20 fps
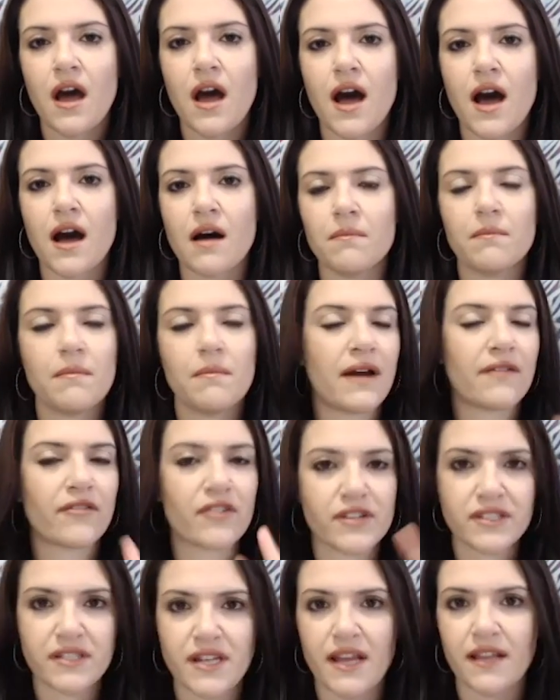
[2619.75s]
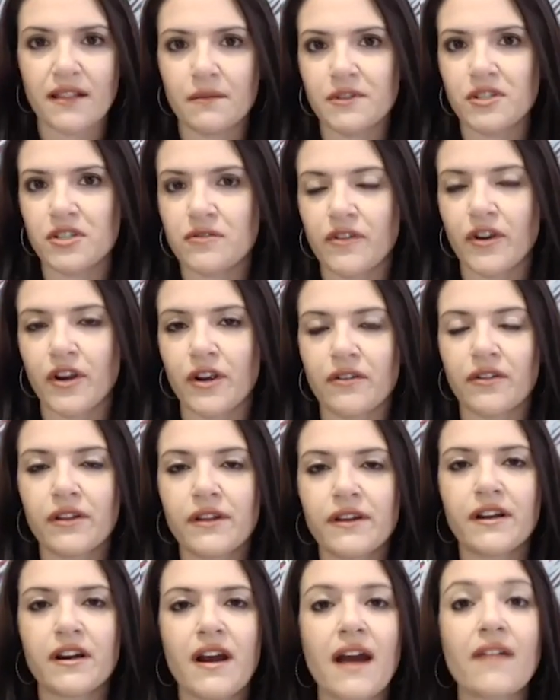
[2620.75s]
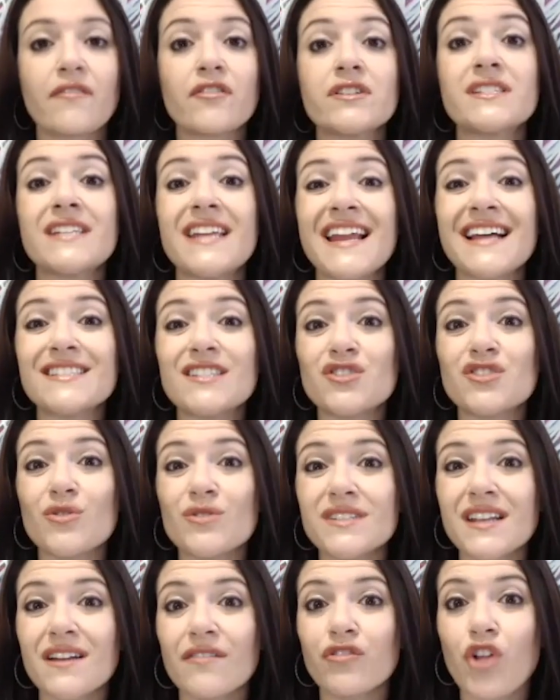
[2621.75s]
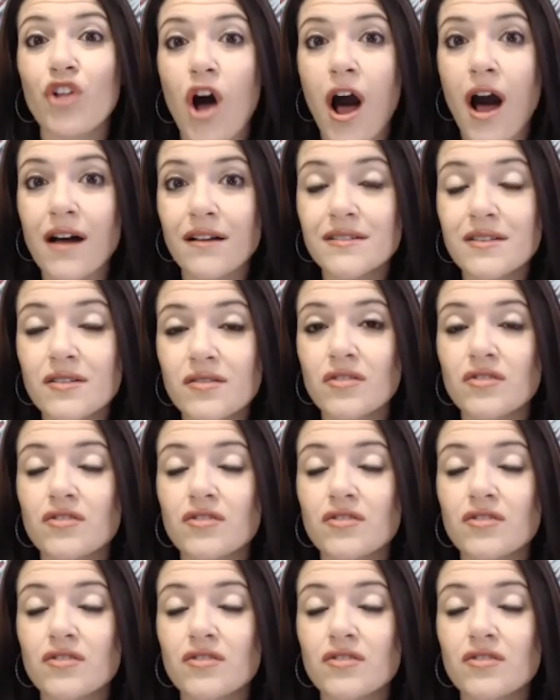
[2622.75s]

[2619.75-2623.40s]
Every state, let me just be very clear, every state has its own set of laws.